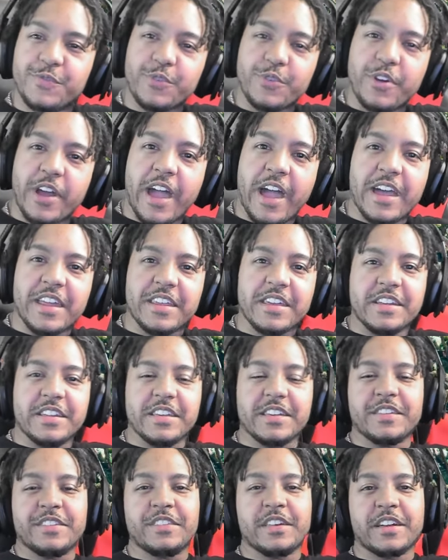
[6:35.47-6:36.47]
for adding
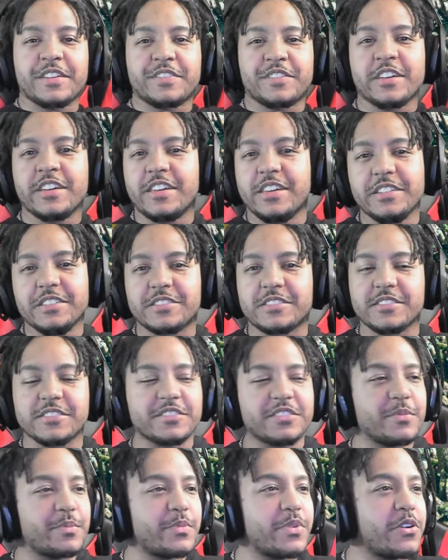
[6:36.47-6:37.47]
in like the heat
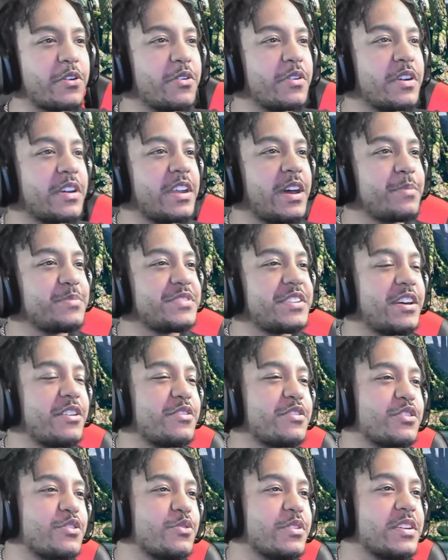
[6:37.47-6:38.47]
system, bro. And I'm
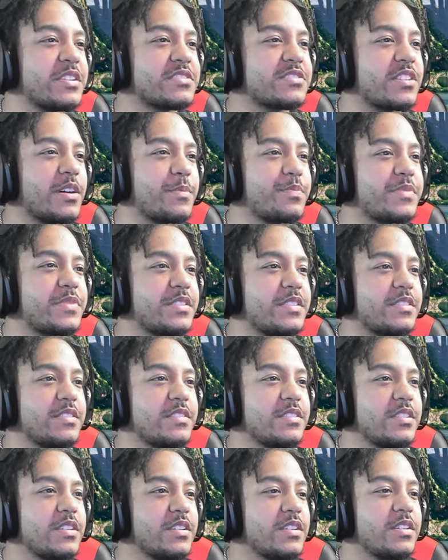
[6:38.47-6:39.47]
telling you, it's
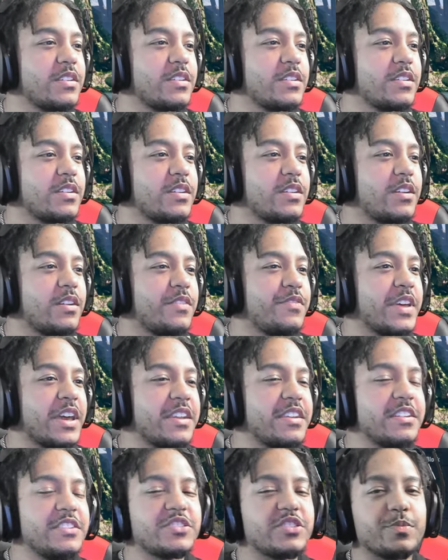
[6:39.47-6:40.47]
something that
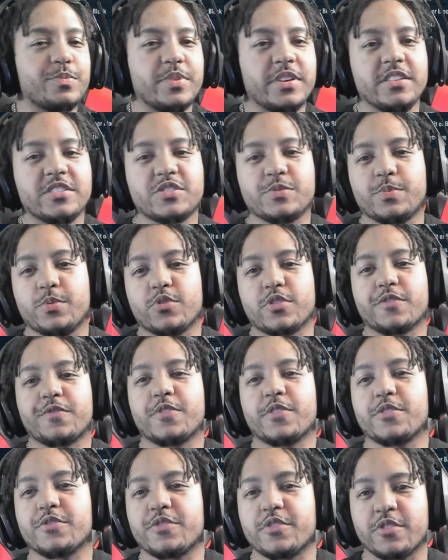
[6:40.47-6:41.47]
needs to be explored
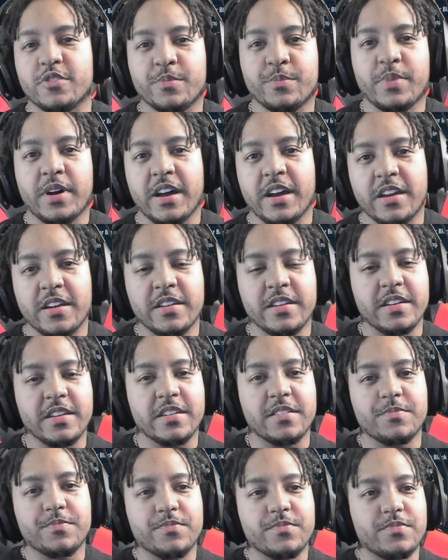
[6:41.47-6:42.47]
further by
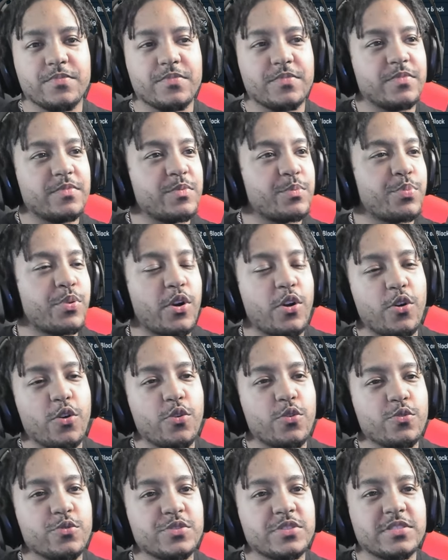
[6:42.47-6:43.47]

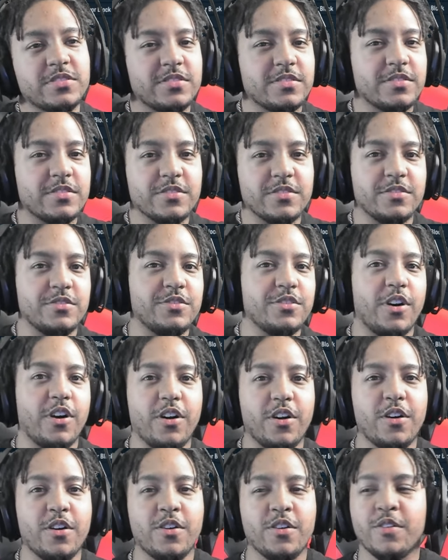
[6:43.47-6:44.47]
pros,
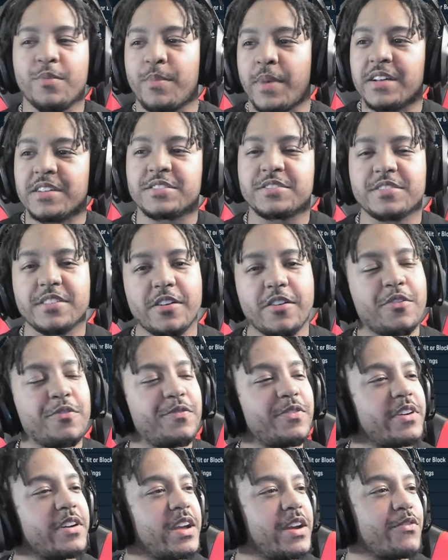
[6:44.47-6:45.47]
y'all,
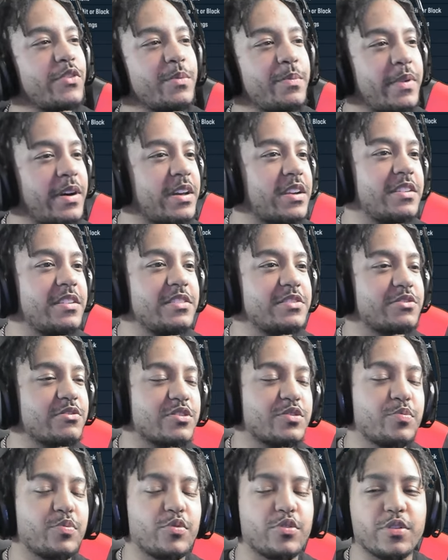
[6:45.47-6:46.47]
myself, like everybody needs to
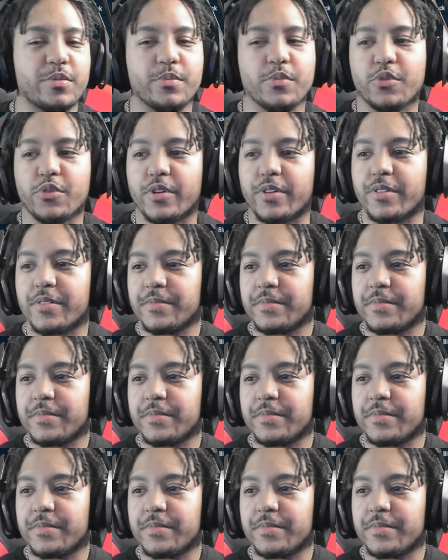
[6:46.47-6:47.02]
explore more.